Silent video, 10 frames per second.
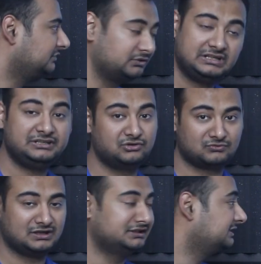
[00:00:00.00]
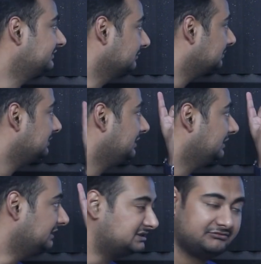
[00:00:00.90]
you really don't want that. So,
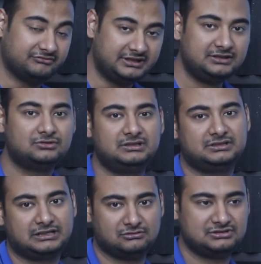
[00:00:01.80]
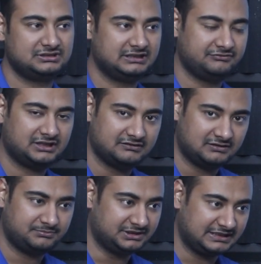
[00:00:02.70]
it's a very good technology that we are
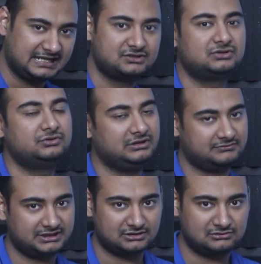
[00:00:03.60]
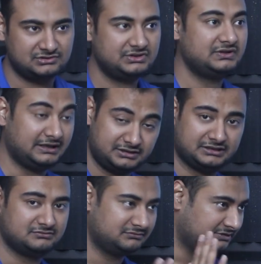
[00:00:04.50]
developing, gas to liquid technologies. And
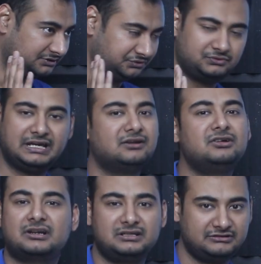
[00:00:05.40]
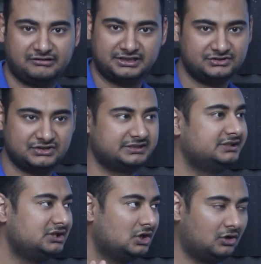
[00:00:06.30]
again, you cannot run a fighter jet
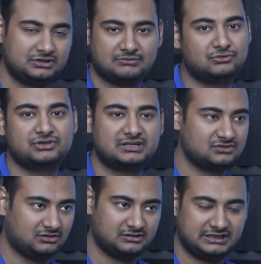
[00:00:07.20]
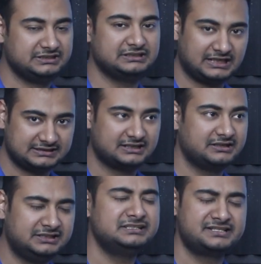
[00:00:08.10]
or jumbo jets or anything like
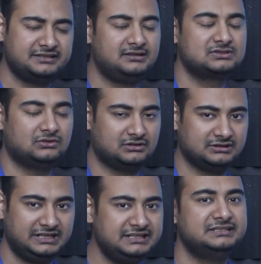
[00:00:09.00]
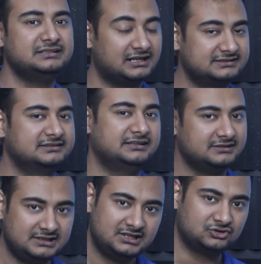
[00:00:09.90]
that, anything serious on anything other
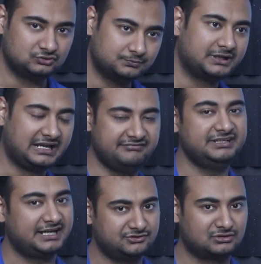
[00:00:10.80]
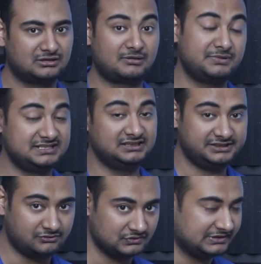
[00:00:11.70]
than super heavy hydrocarbon,
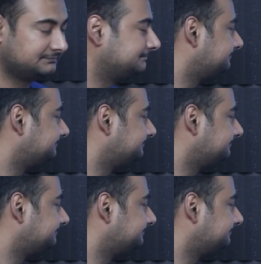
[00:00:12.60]
basically kerosene.